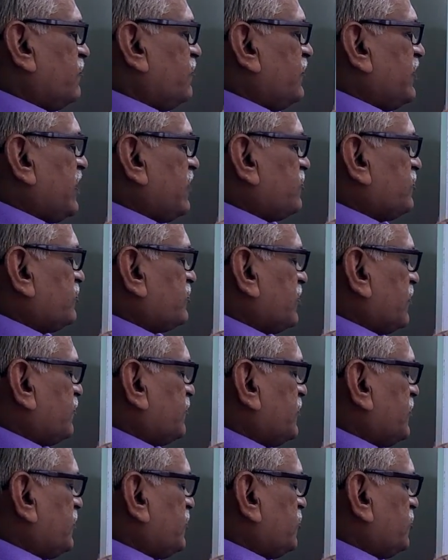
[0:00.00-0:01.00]
we have to
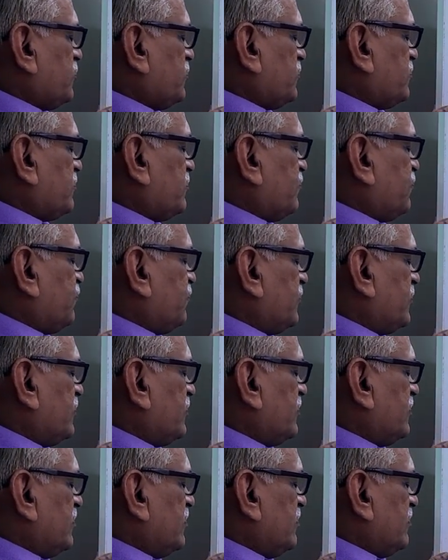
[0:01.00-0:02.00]
substitute
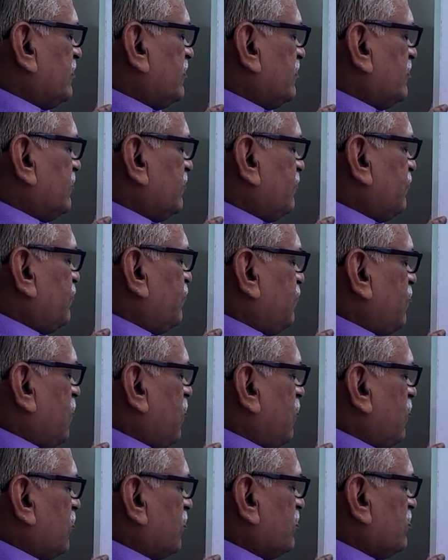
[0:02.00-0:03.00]

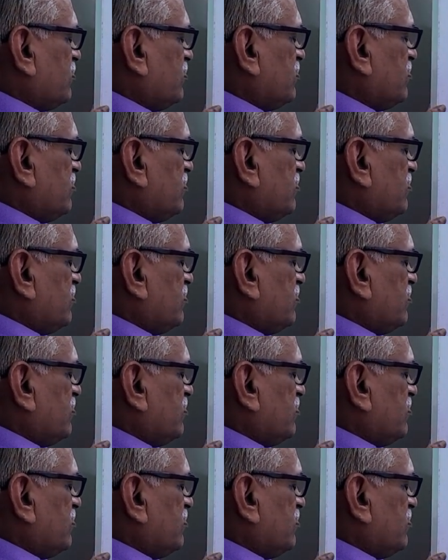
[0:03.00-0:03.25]
for